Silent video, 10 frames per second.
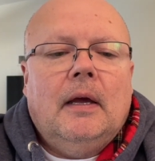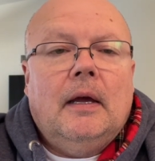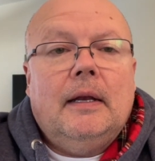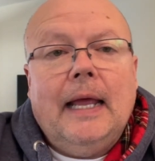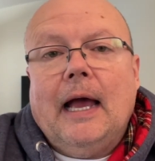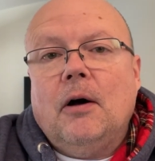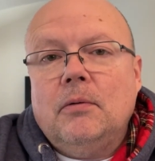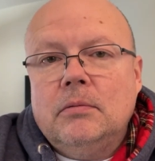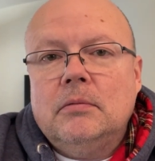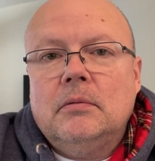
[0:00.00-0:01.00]

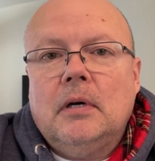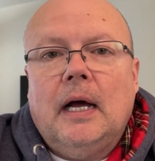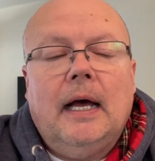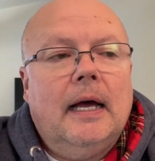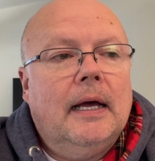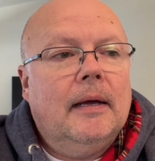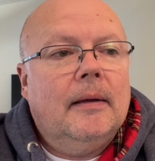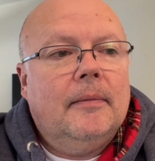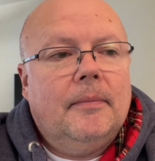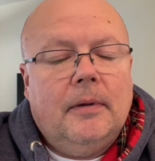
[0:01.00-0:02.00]
Now,
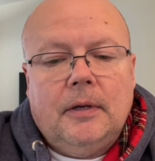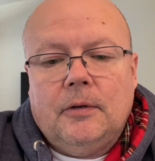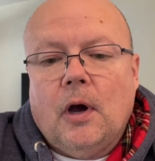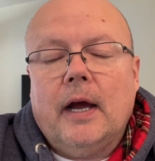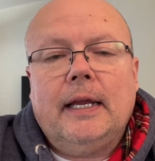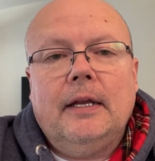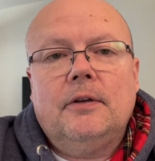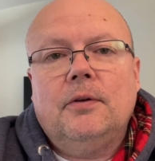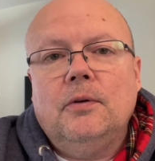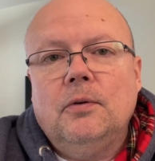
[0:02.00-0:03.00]
in talking
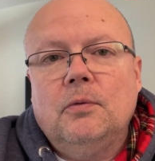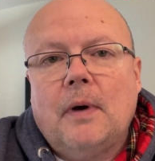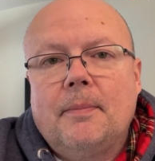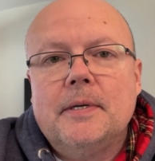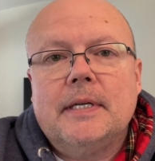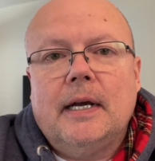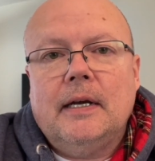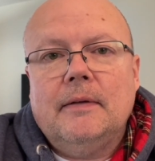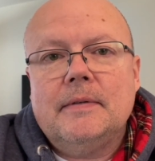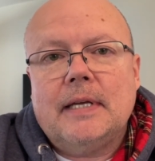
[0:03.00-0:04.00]
to
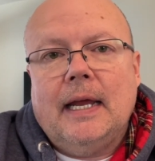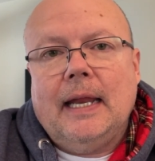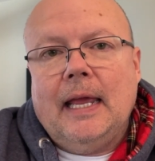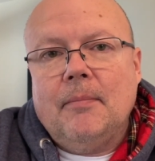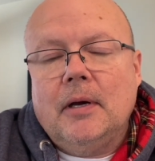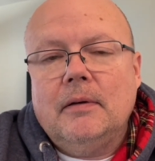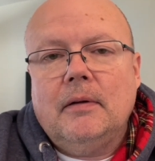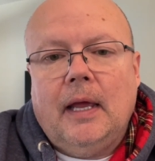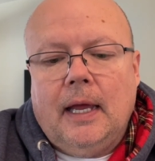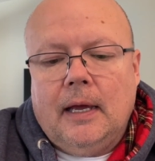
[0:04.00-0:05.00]
representatives at
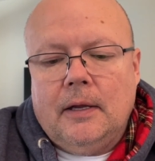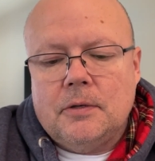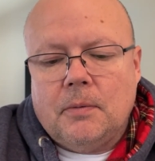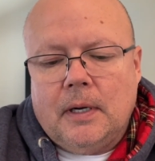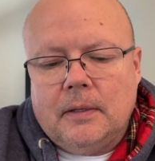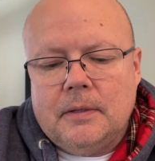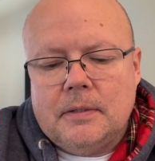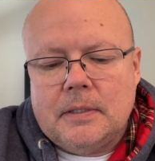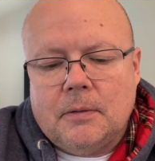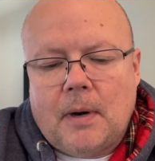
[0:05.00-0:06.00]
AMA as well
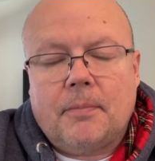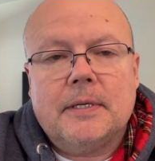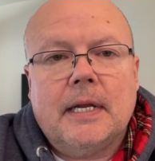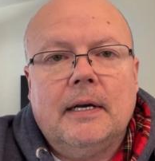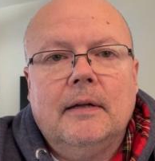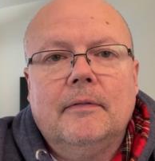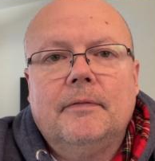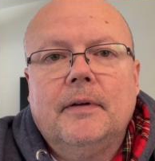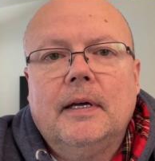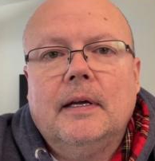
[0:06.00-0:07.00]
as a
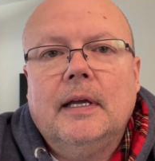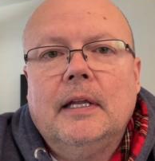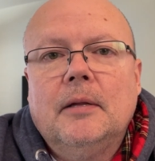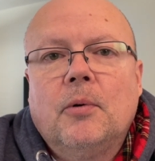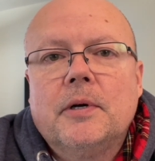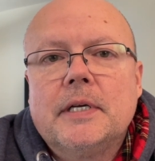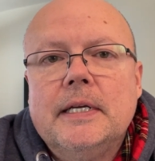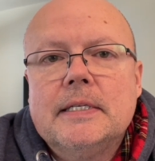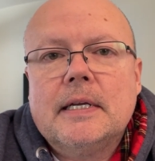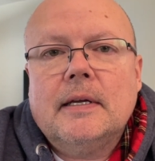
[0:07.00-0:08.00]
representative in the
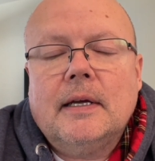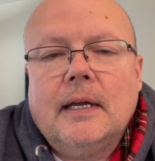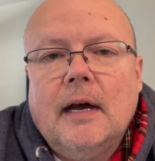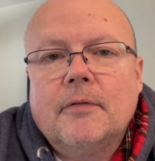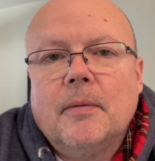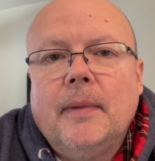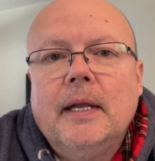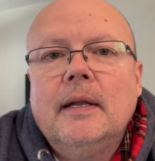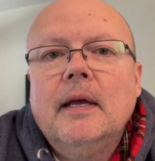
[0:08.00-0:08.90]
Portuguese government,